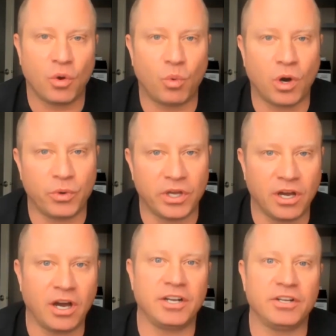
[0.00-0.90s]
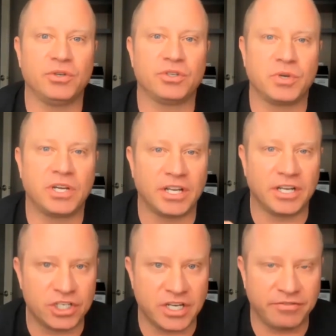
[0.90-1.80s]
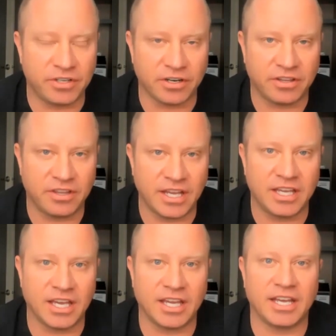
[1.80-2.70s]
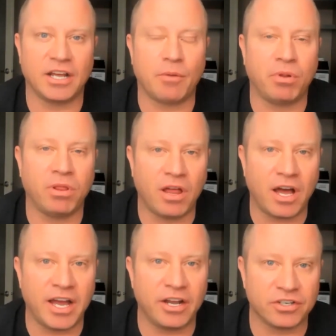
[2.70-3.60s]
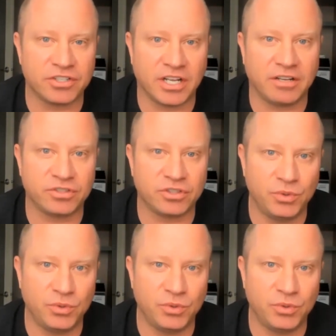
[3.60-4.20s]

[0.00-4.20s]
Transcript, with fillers: What we got to do is we got to shift our thinking and apply ourselves